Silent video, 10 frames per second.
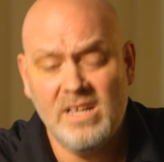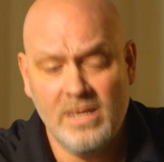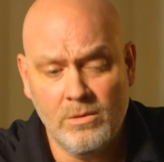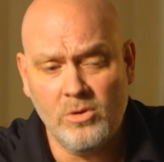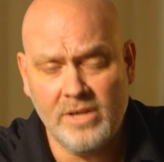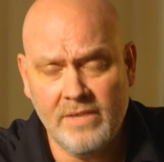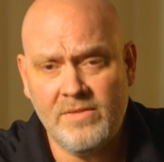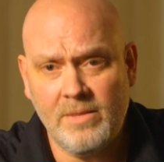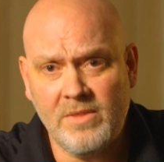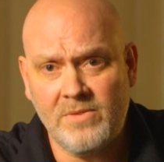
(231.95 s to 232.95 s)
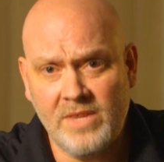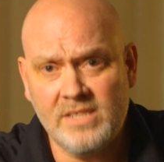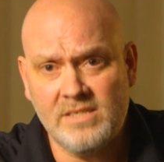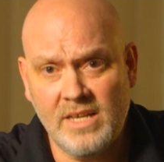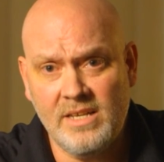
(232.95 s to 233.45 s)
it will give them the
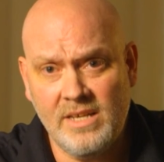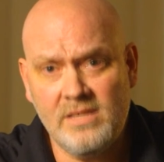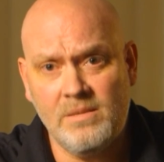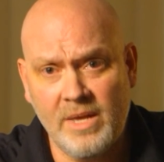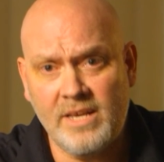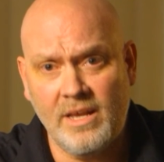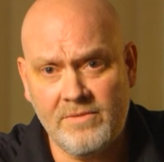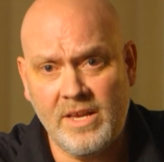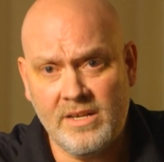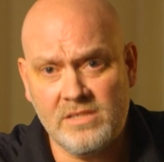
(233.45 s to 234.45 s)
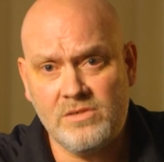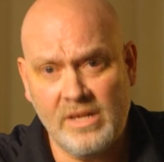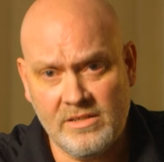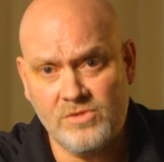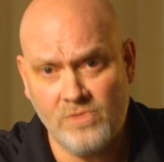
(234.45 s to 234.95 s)
things they need to make
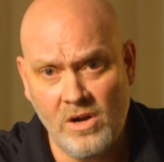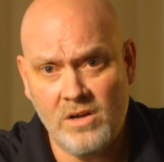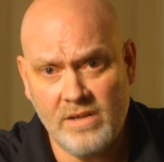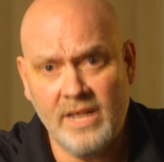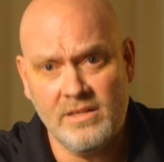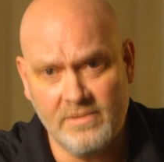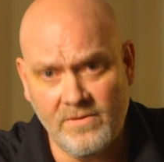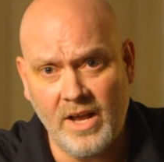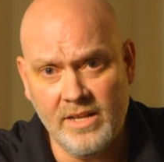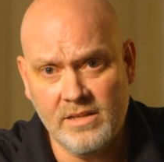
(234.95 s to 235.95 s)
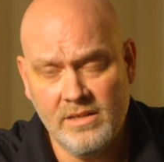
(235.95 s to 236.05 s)
Afghanistan strong and to fight.